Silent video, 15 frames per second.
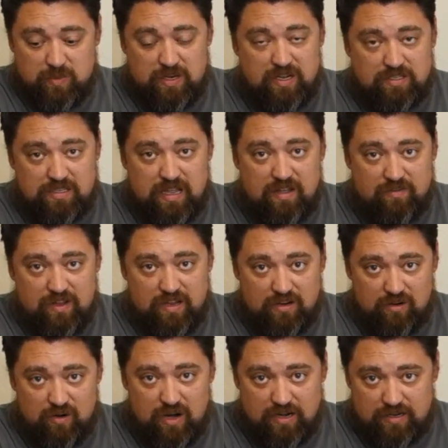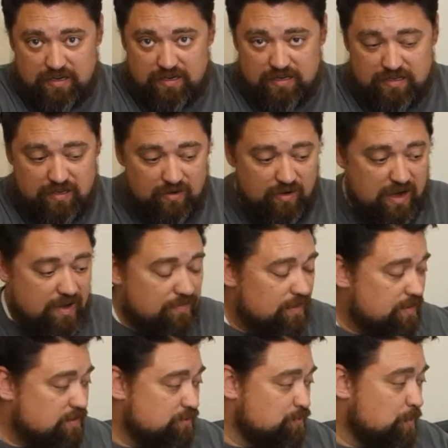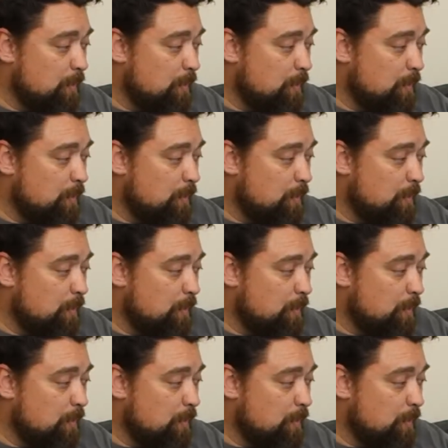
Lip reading: because they have integrated Intel graphics.